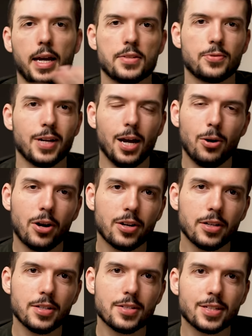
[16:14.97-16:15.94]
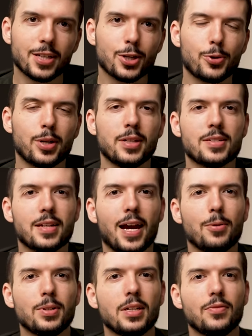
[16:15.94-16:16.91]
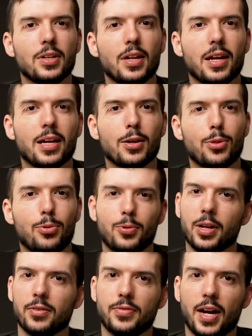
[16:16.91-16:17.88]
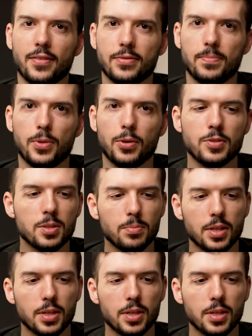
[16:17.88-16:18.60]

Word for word: As for how hard it is to get going on this, I would give it a three out of five. The reason